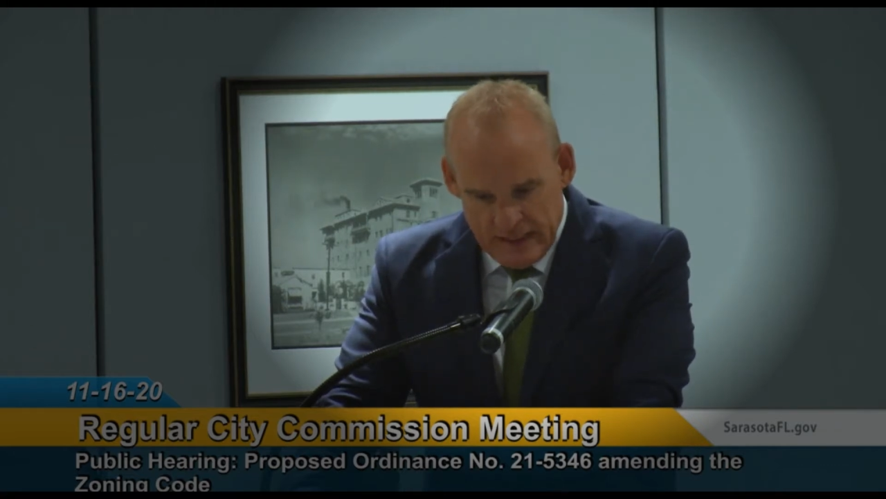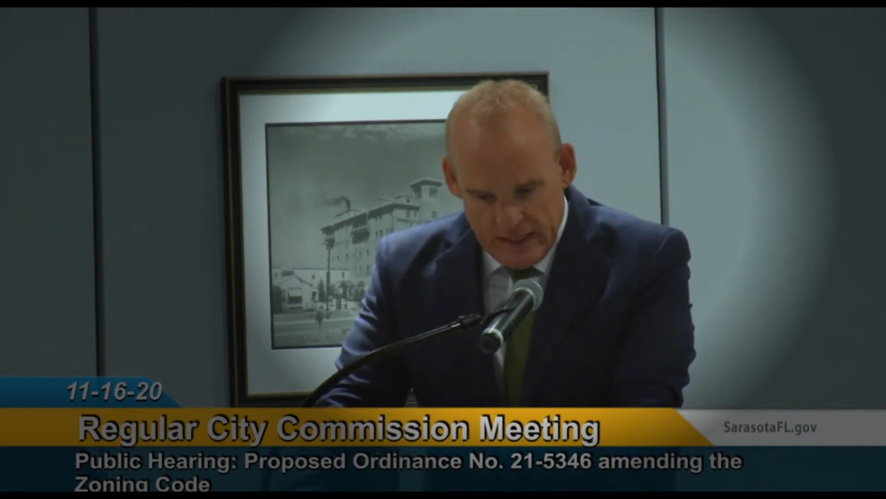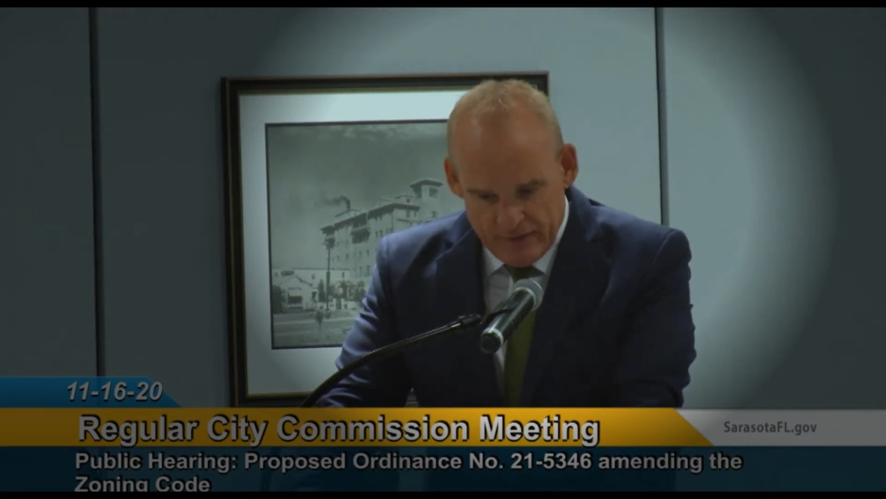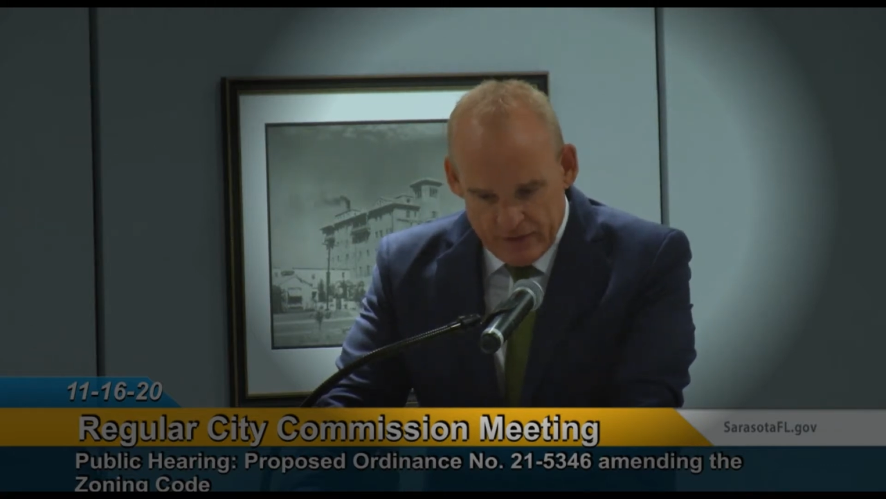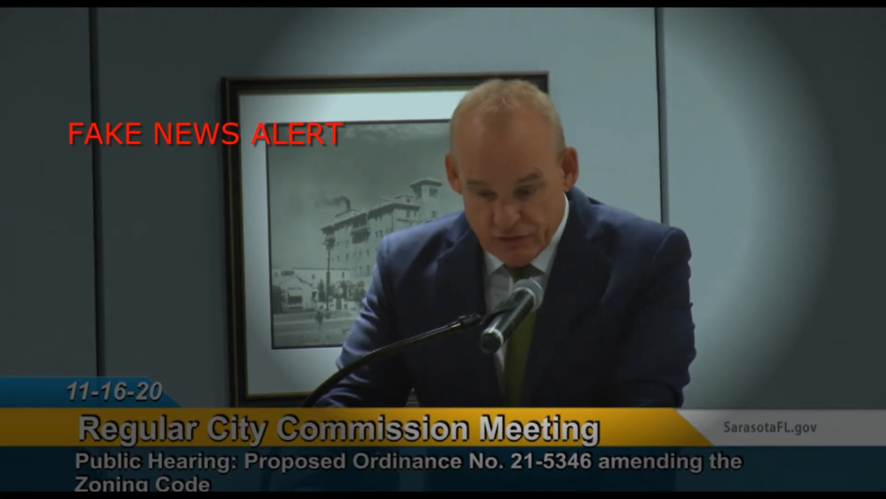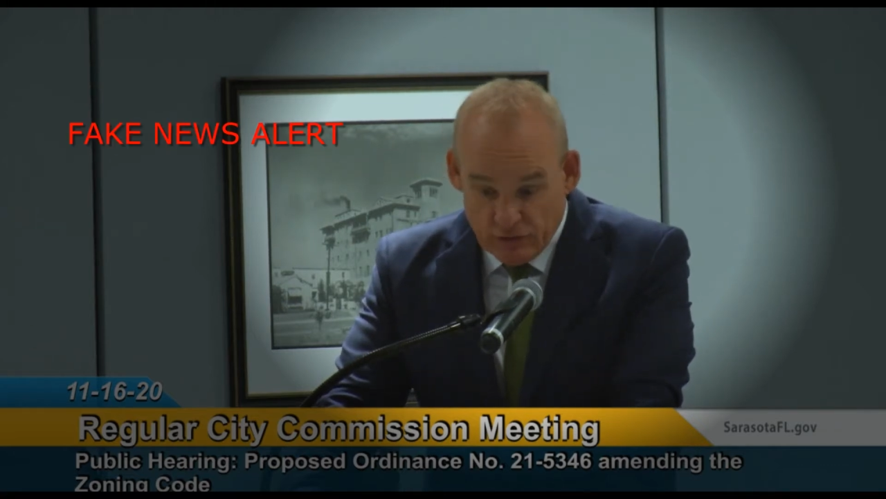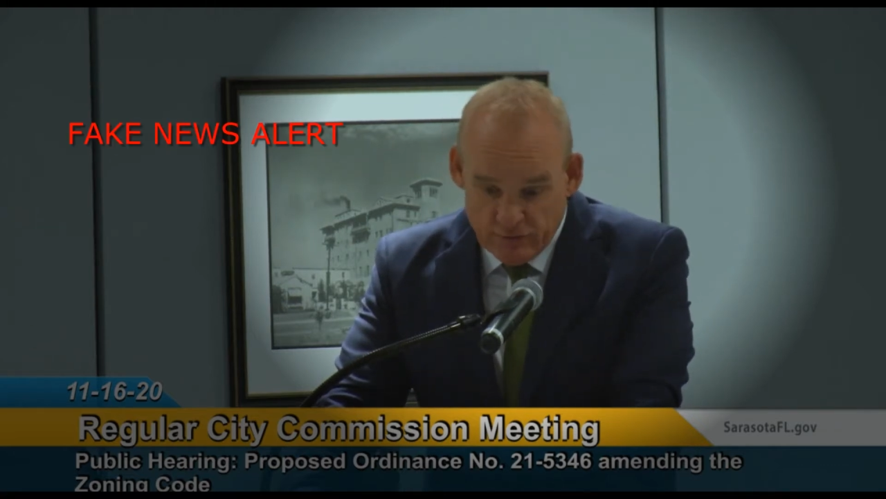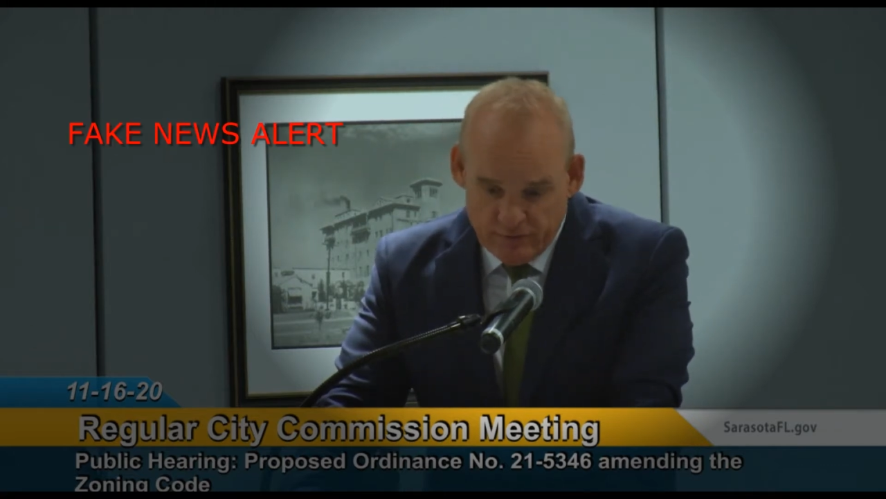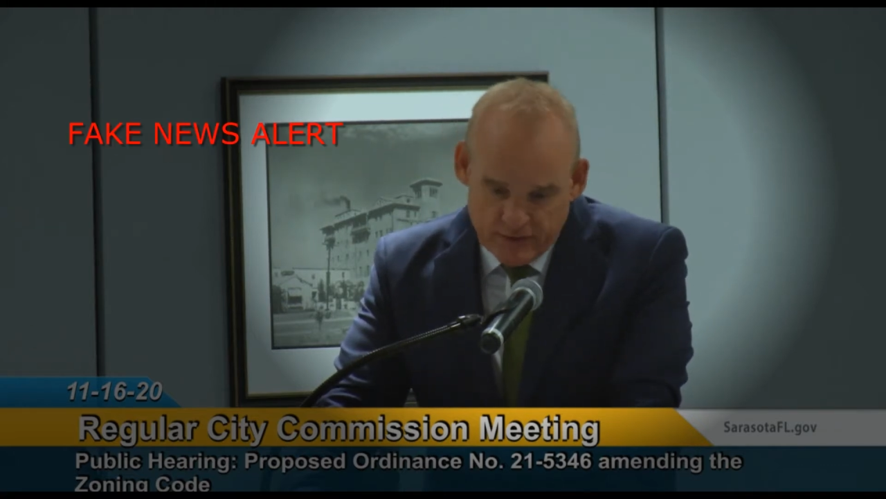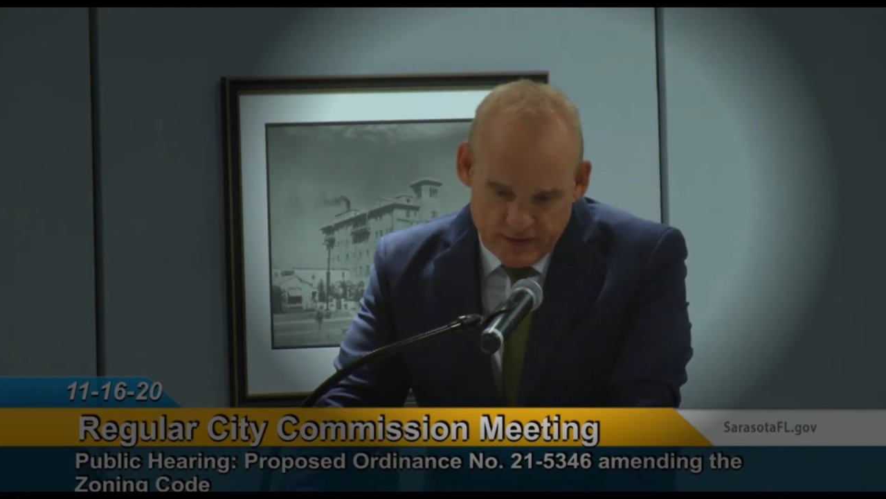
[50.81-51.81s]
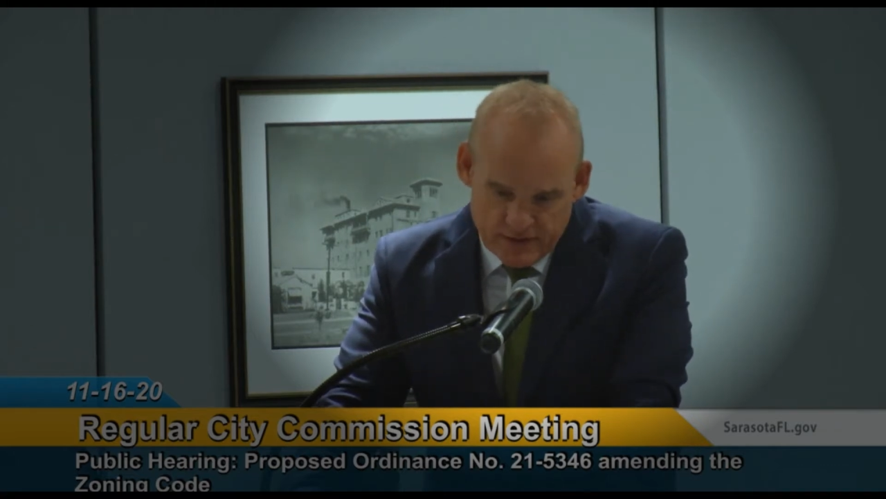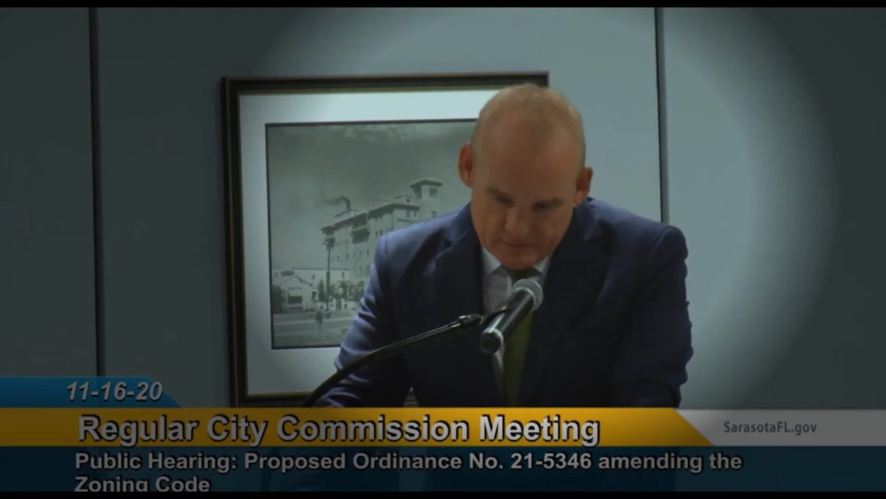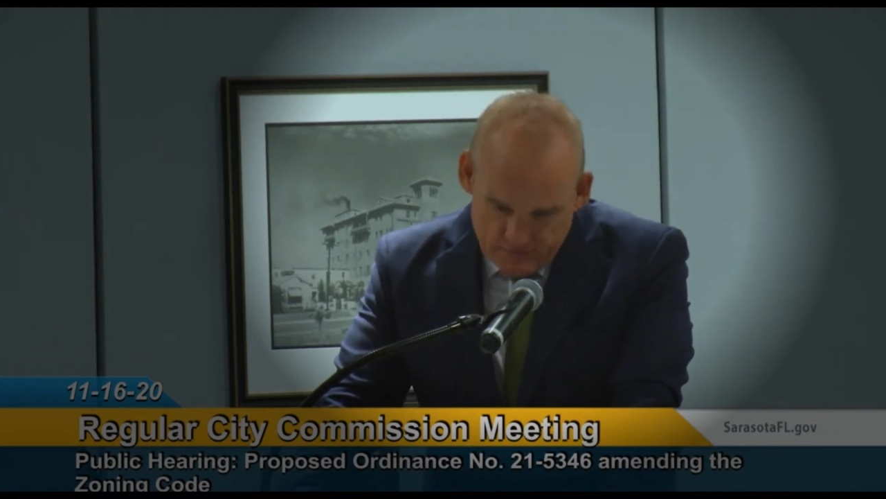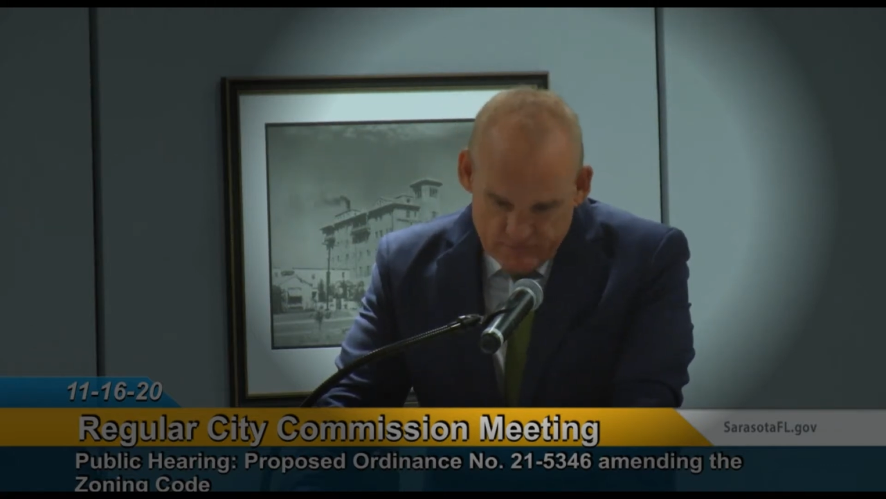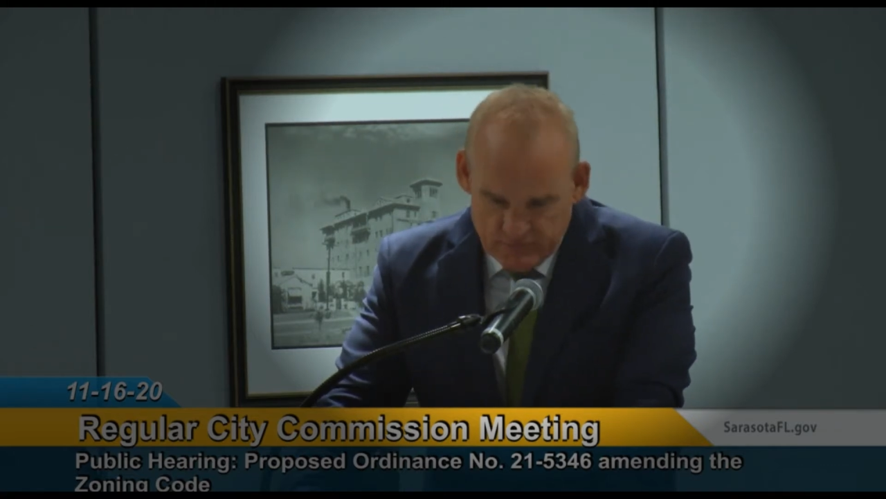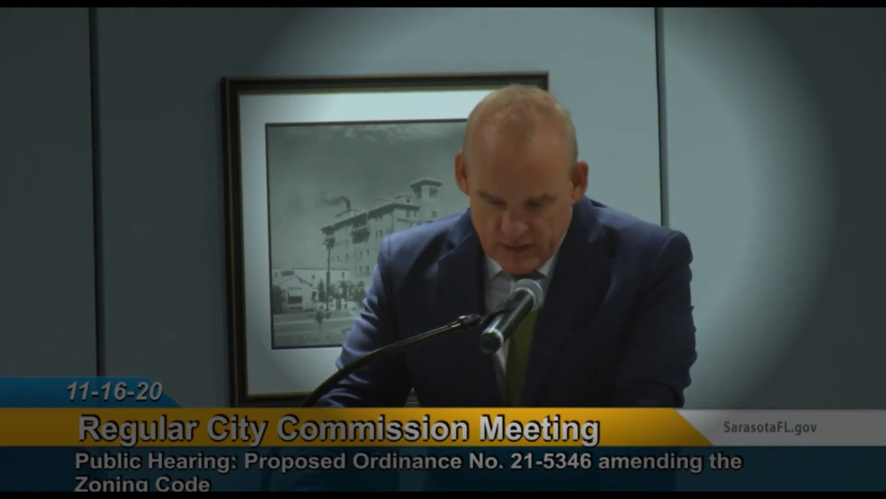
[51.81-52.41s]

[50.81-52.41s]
The truth is,